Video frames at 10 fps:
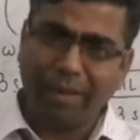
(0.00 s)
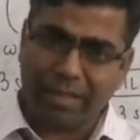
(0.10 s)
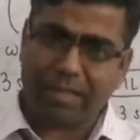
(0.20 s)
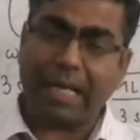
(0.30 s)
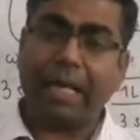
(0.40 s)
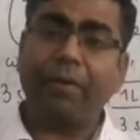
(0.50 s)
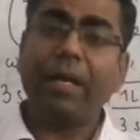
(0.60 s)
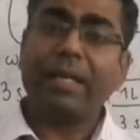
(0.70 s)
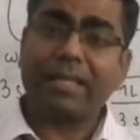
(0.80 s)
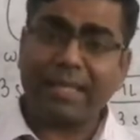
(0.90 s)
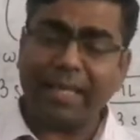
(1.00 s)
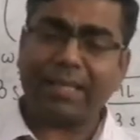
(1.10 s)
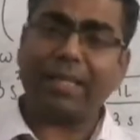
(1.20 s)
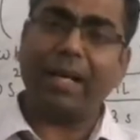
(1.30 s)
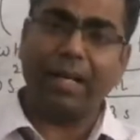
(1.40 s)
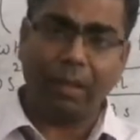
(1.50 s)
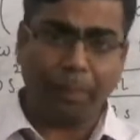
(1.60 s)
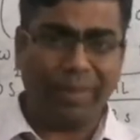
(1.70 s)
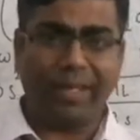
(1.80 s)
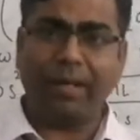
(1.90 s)
must have 6
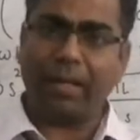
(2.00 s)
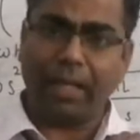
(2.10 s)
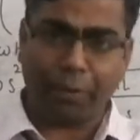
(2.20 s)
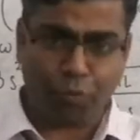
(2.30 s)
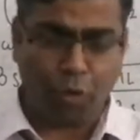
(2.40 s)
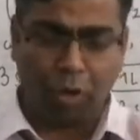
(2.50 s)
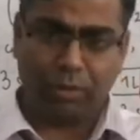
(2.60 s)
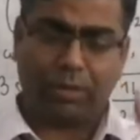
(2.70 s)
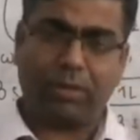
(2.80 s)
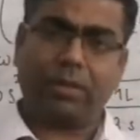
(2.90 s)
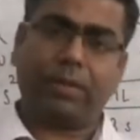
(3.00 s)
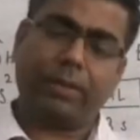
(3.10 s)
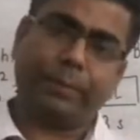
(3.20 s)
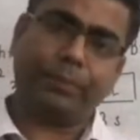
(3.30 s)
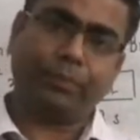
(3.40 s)
unpaired electrons.